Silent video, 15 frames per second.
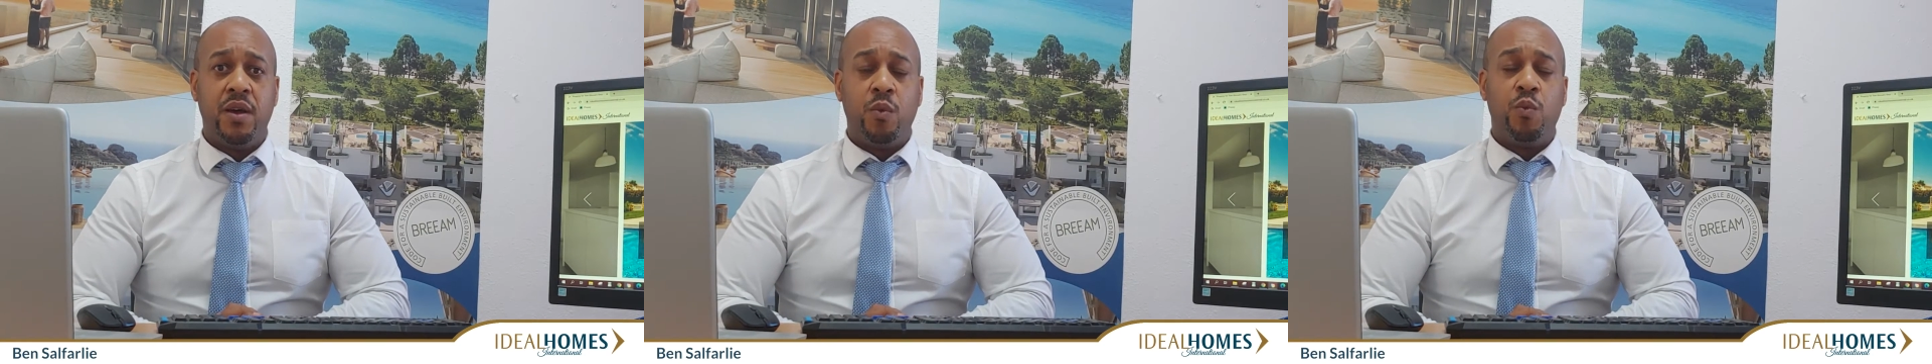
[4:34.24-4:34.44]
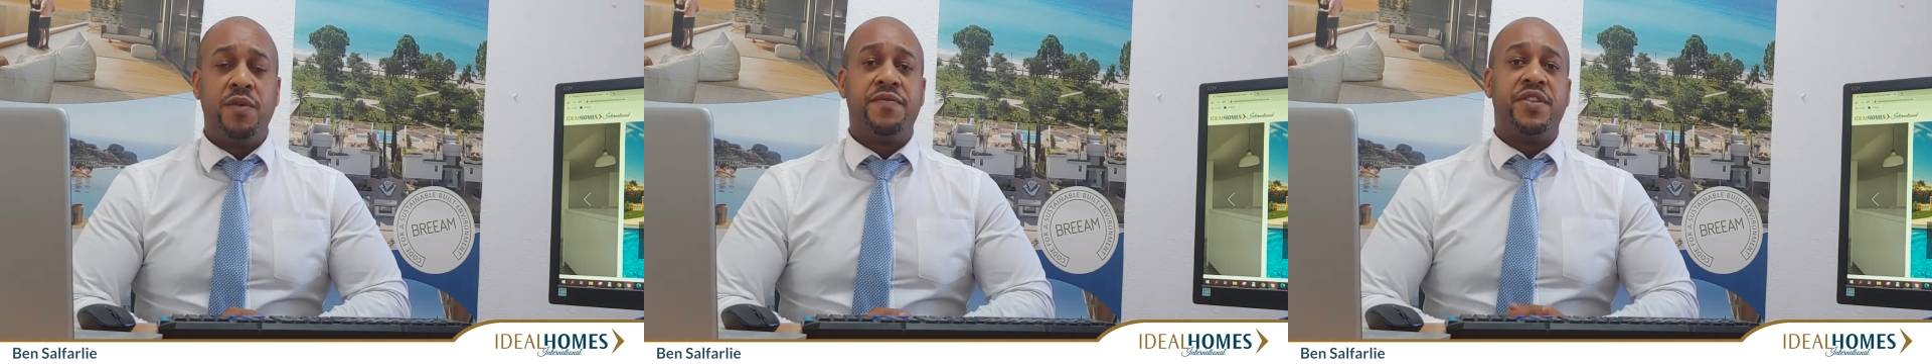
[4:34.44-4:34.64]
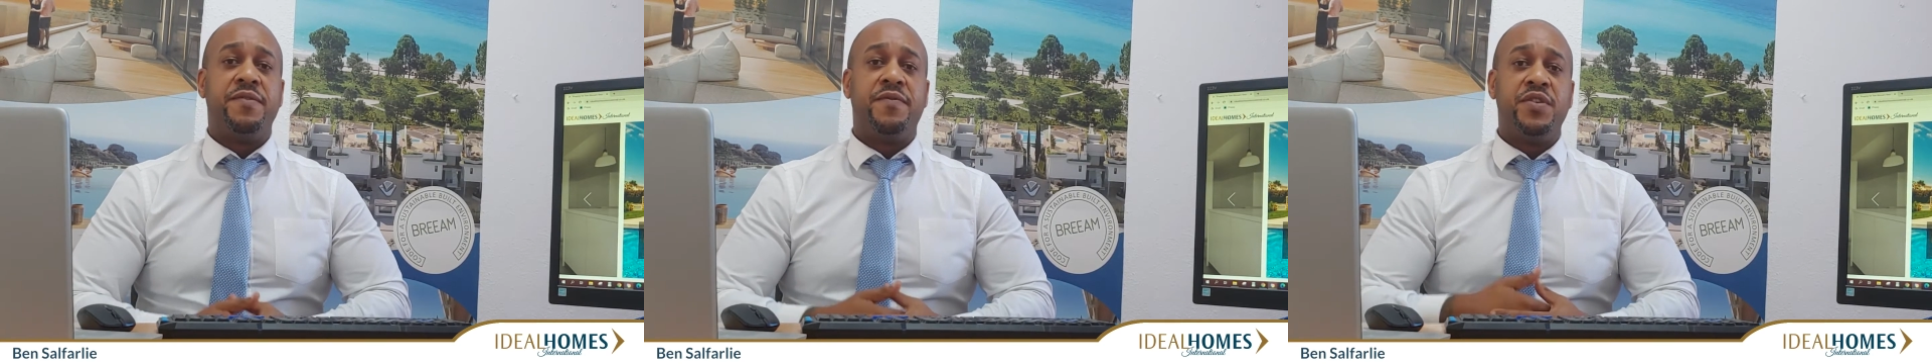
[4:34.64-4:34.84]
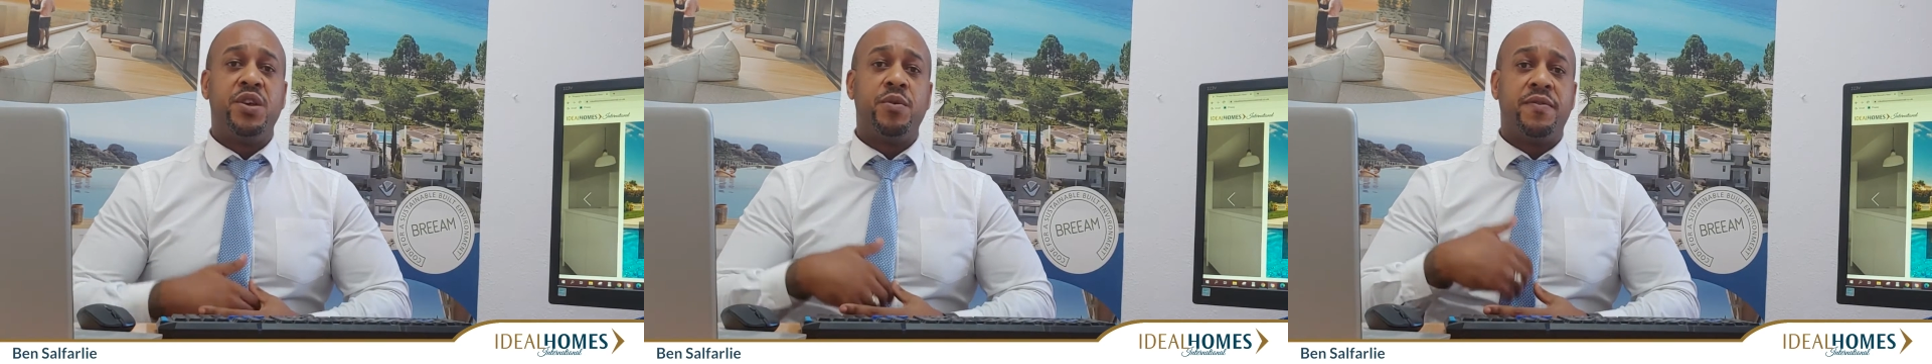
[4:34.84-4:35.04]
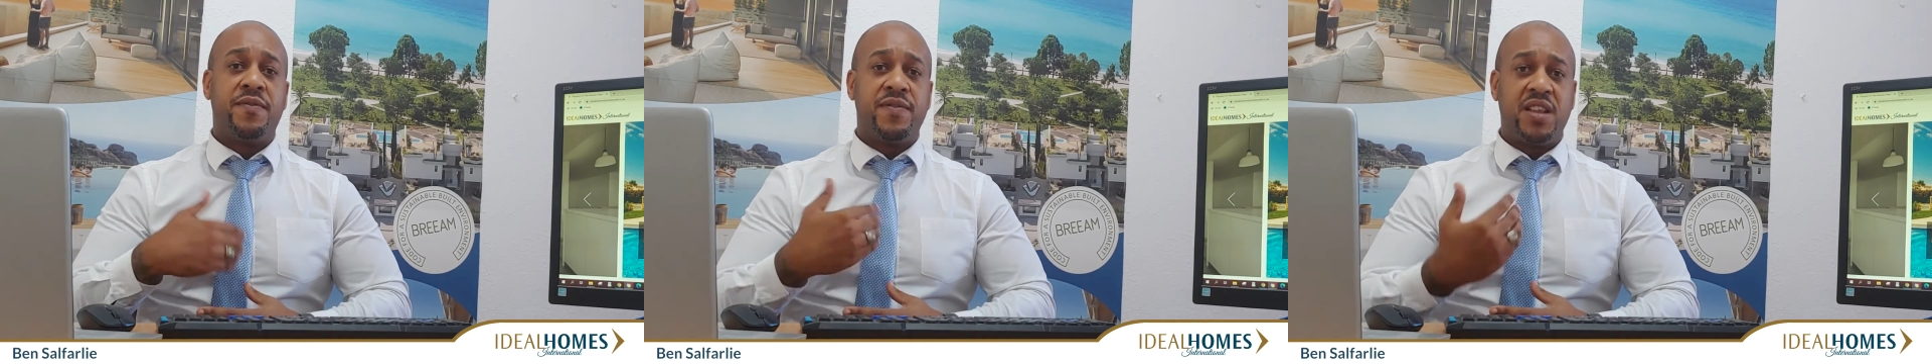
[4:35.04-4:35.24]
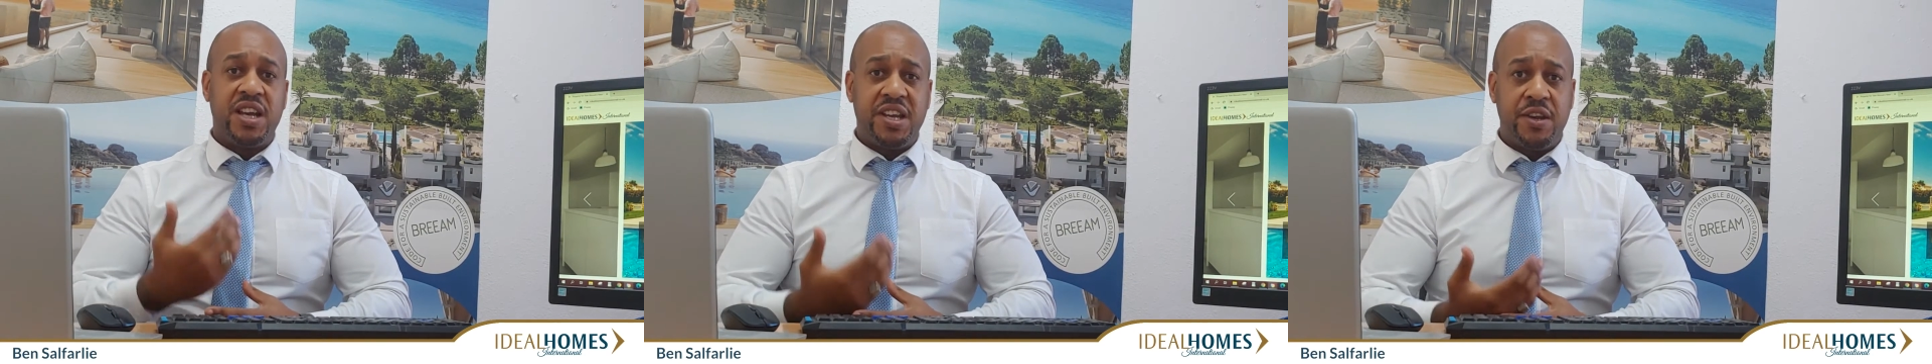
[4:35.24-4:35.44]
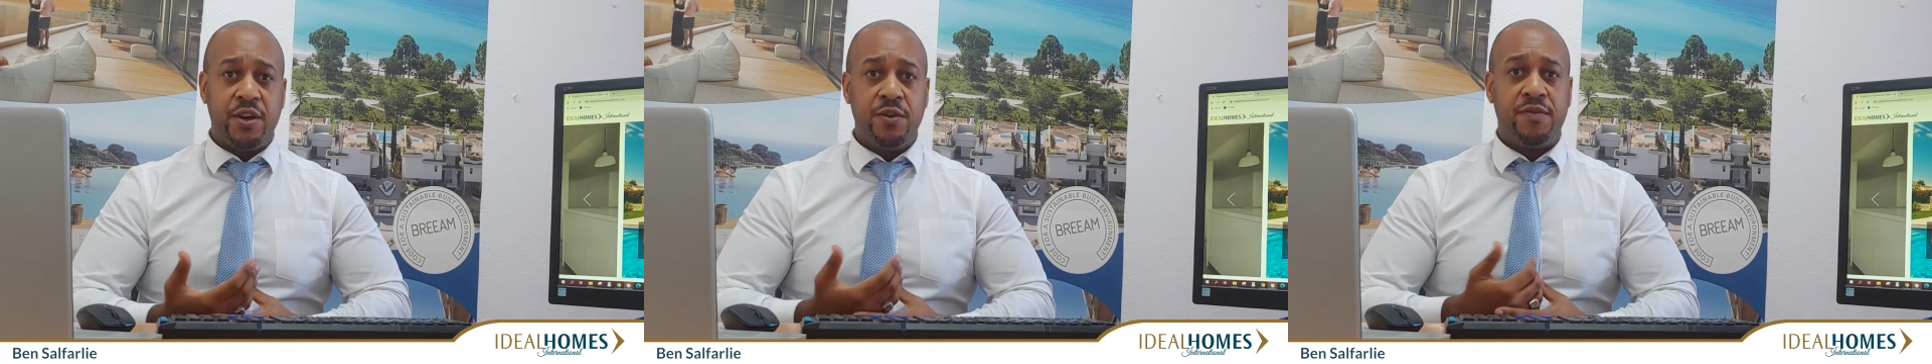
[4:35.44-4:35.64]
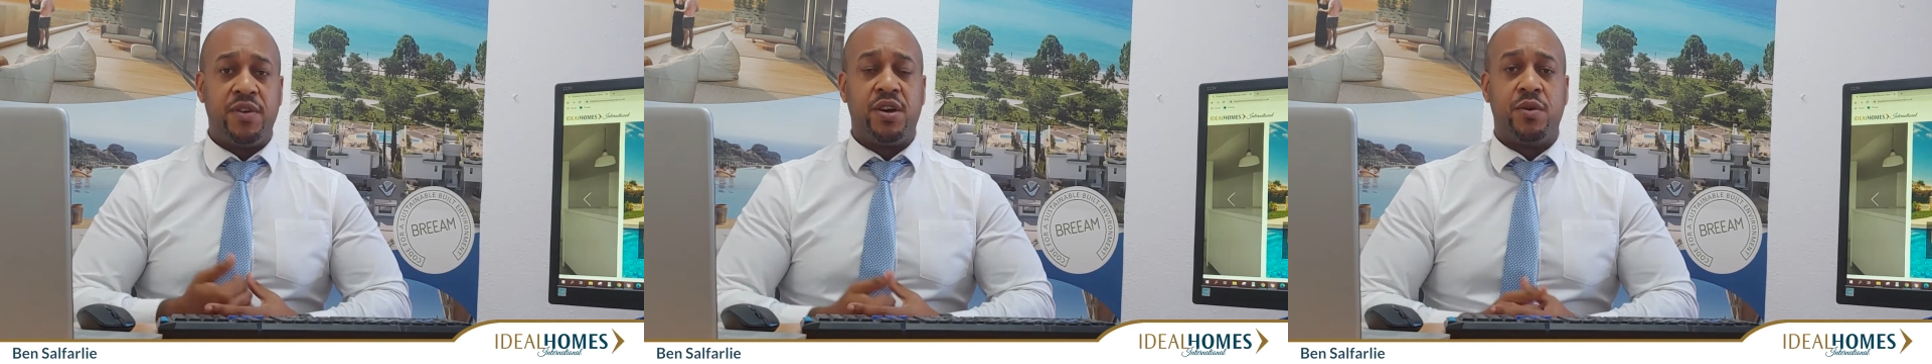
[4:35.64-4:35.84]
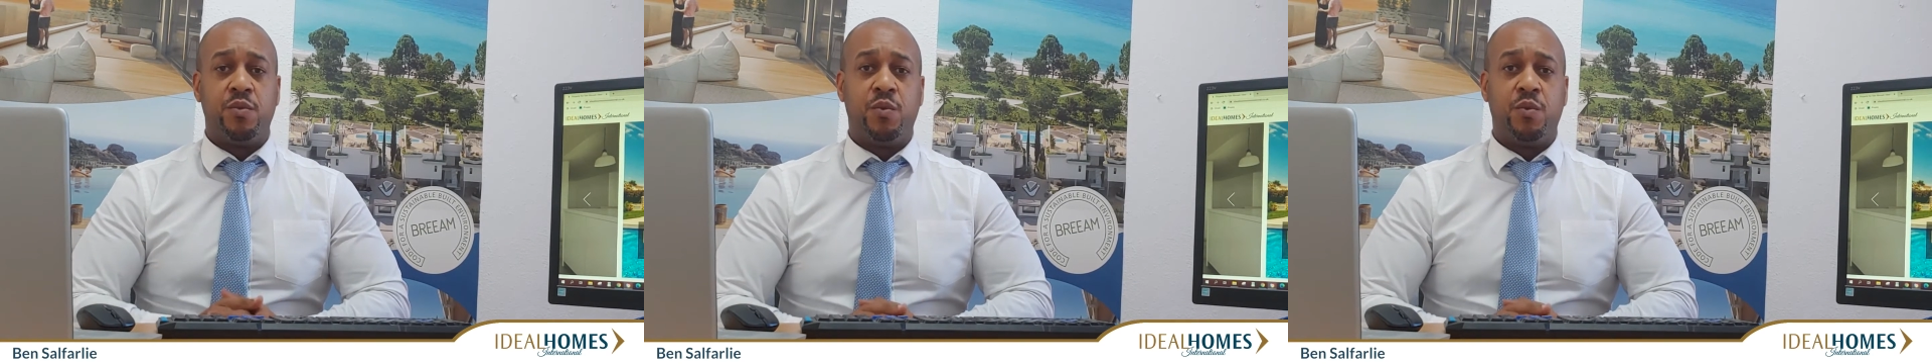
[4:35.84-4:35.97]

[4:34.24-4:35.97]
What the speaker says: with the view of flying over